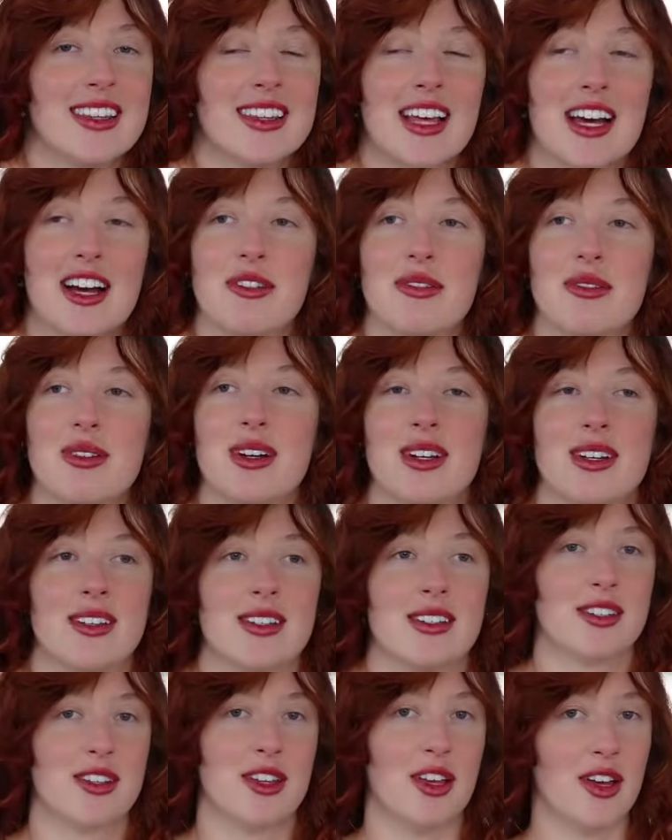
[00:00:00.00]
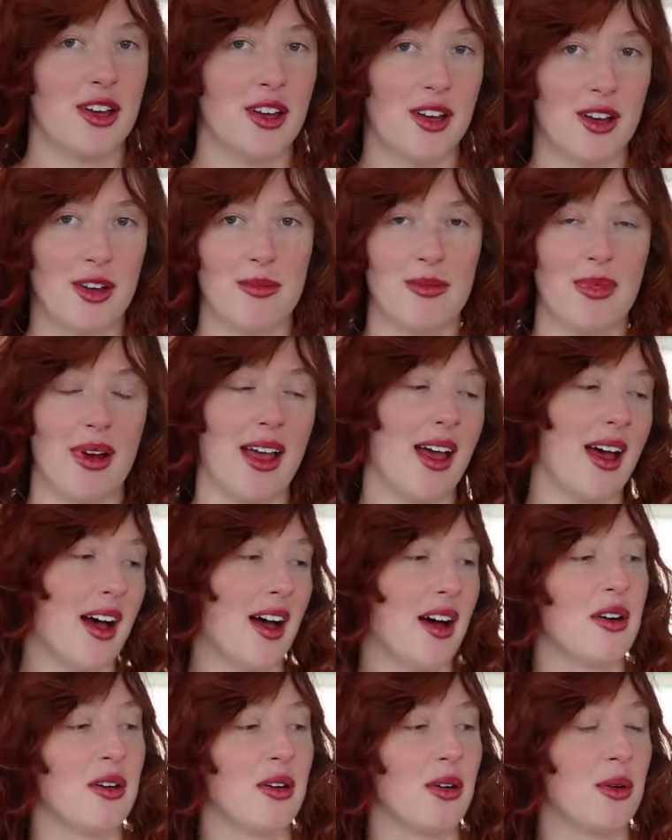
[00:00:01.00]
That was my
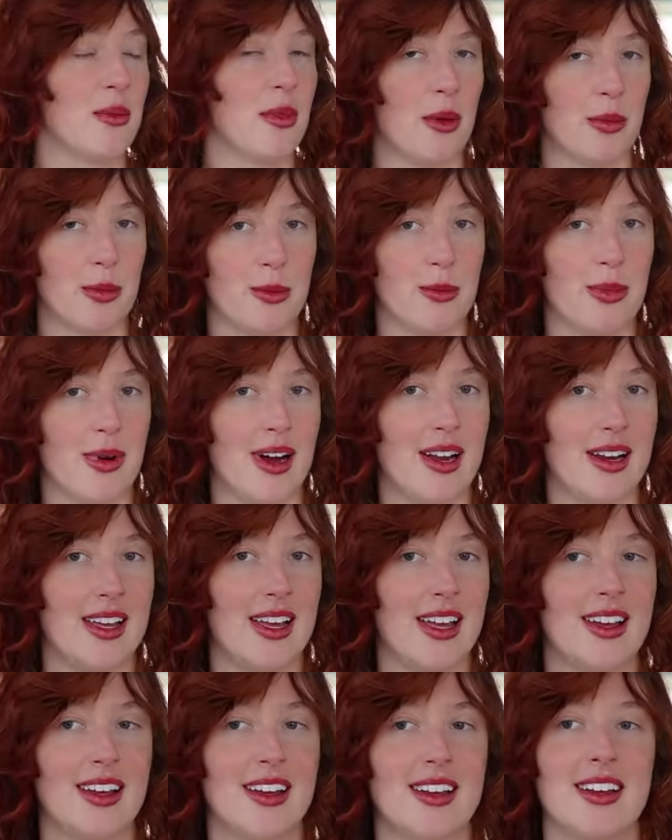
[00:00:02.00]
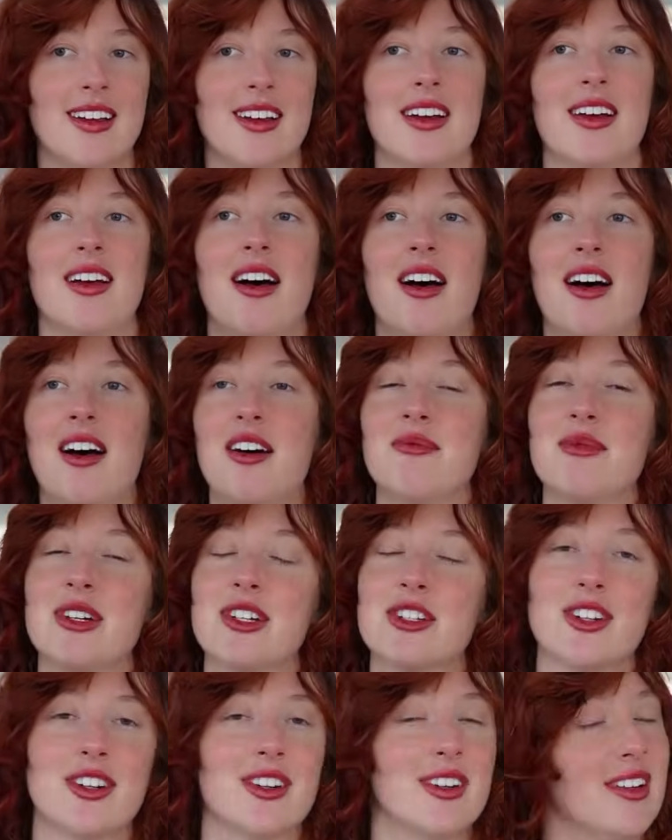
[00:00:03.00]
at-home upper body. Make
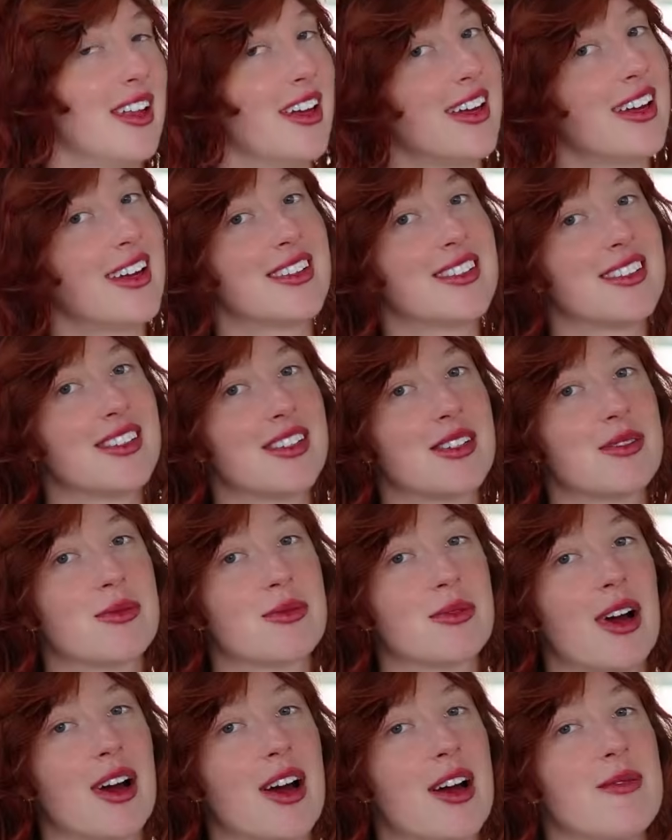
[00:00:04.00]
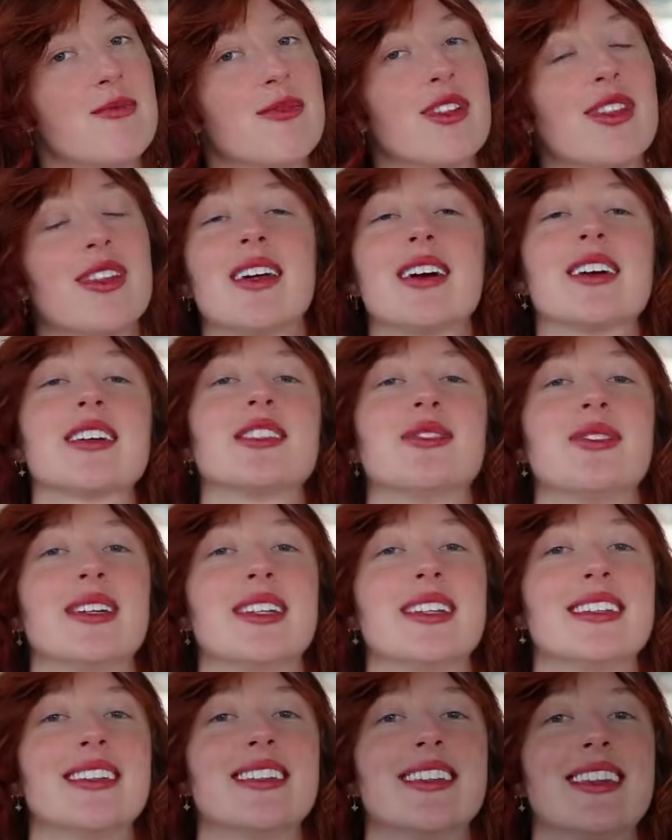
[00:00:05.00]
sure to like and subscribe for the next
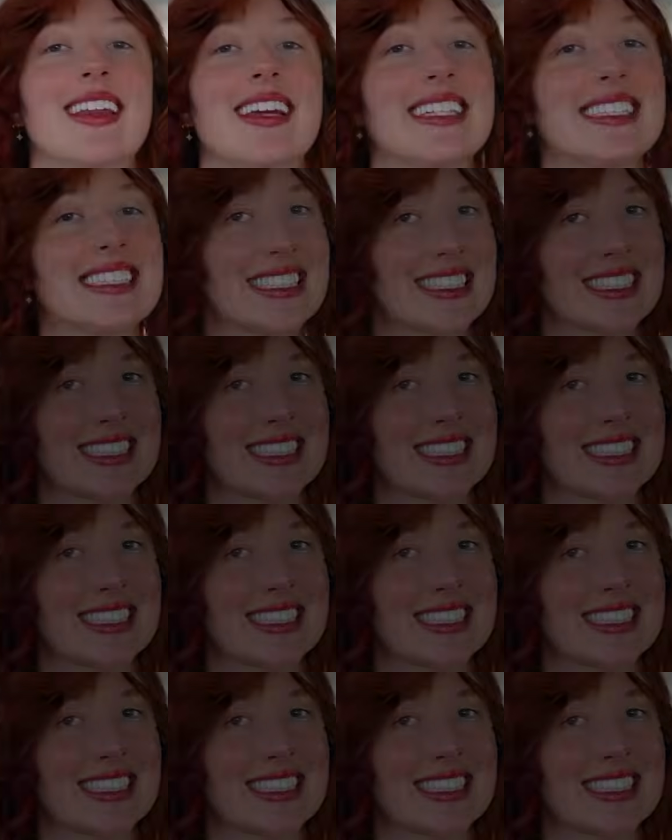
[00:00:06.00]
one. Thanks.